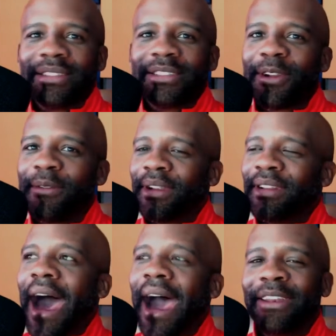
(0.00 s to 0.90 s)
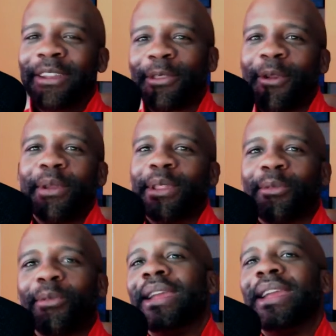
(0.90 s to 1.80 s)
Serving 9 to
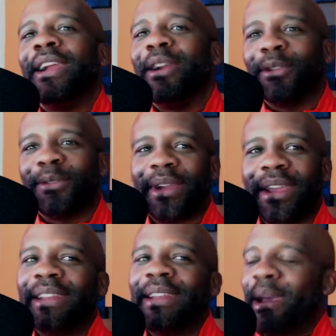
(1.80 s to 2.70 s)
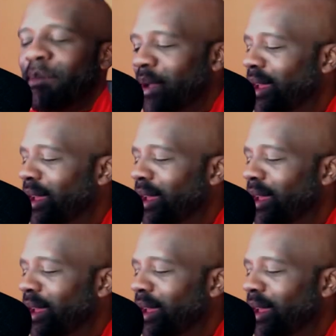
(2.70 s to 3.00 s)
33 years for kidnapping and